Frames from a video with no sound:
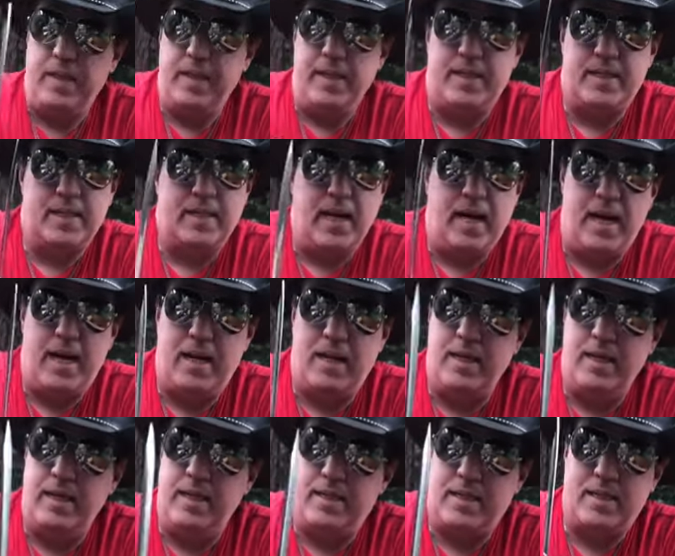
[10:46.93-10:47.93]
It's got
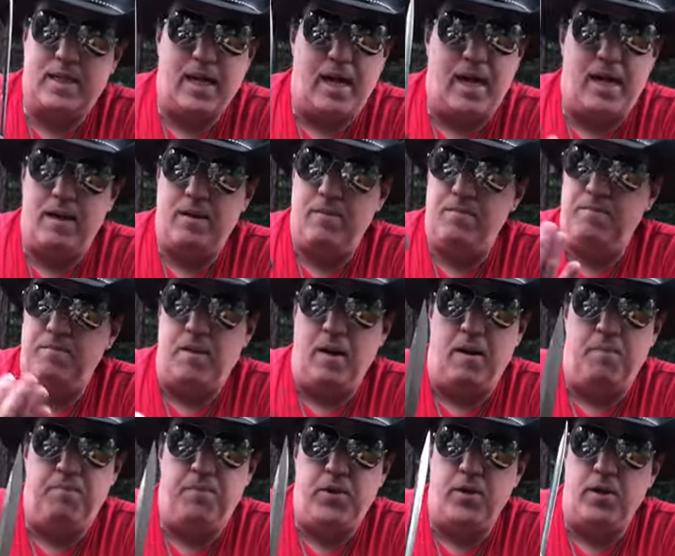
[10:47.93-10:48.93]

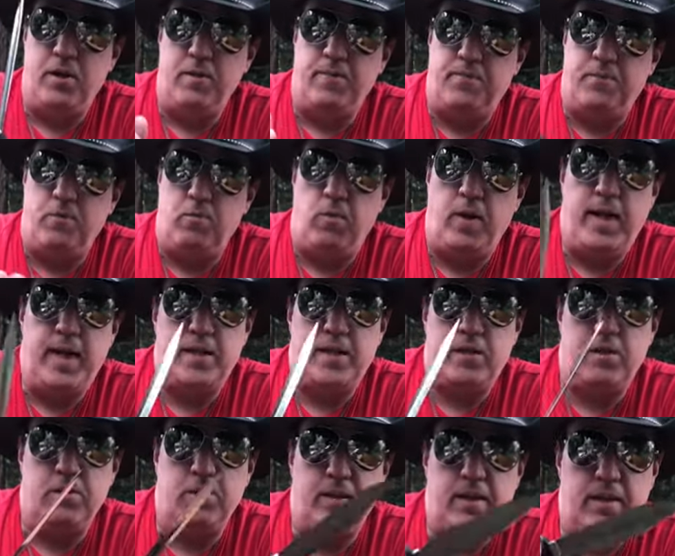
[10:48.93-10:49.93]
a beautiful weight
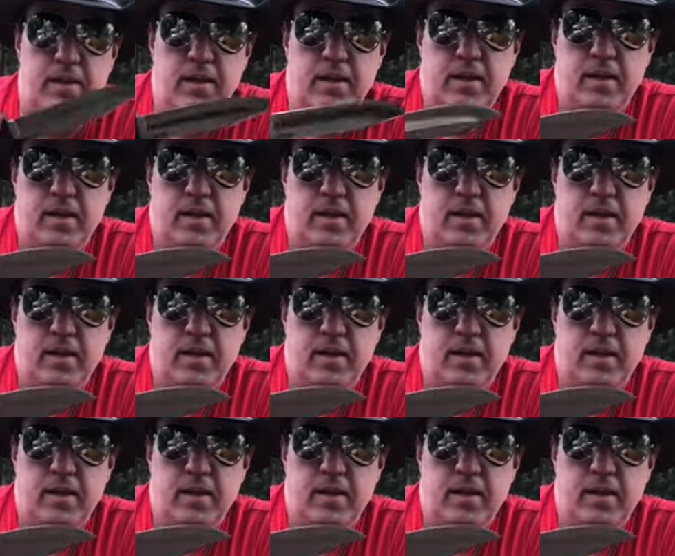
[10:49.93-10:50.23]
to it.